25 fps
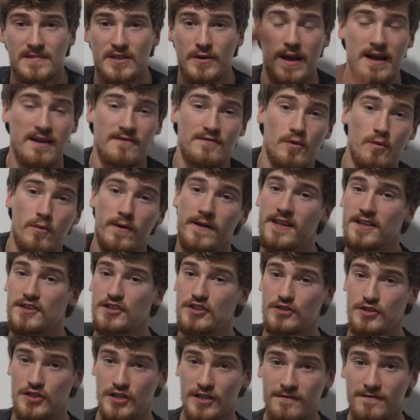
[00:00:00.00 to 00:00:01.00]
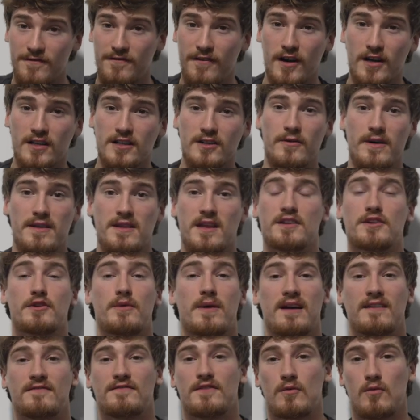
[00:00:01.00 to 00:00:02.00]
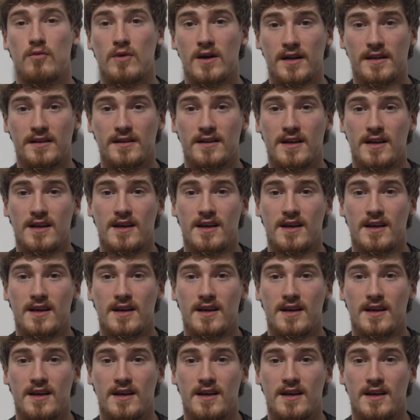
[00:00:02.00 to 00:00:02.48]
You have the one that you should follow, and then you have the one